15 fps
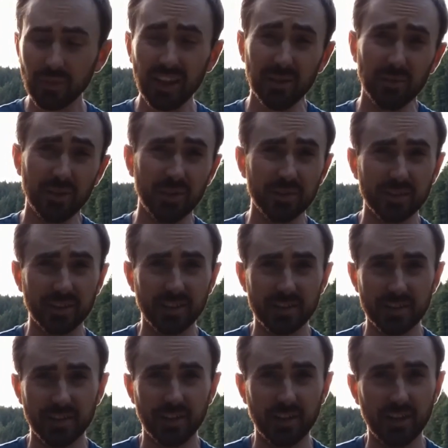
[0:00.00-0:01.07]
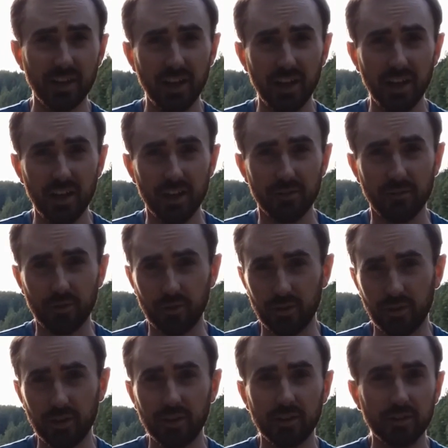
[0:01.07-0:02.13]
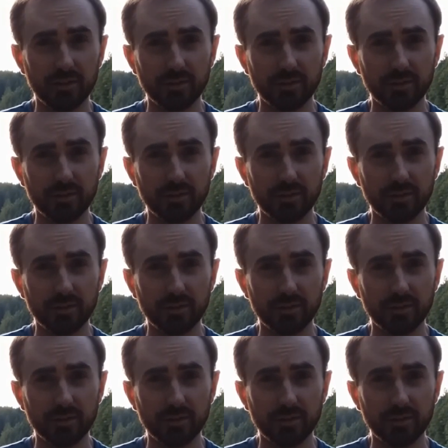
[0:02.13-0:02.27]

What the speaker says: I've been using this thing for